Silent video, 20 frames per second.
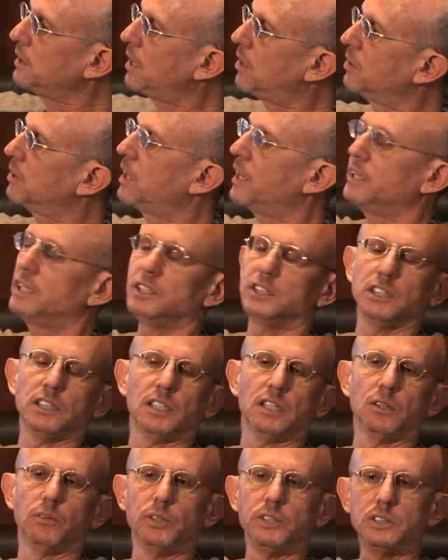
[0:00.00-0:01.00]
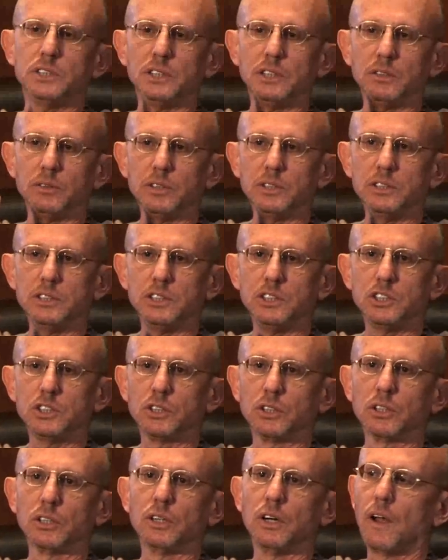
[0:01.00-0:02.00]
down glycogen and releasing, releasing,
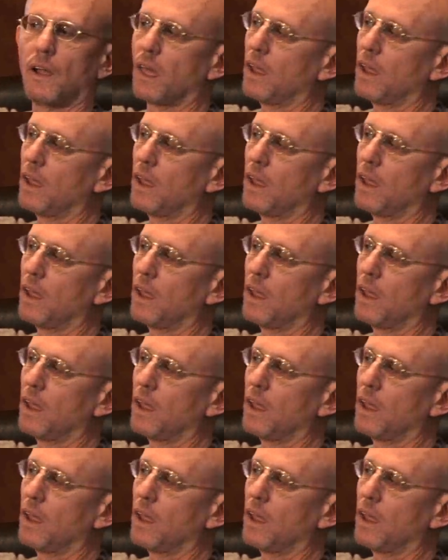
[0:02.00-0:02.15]
sugar.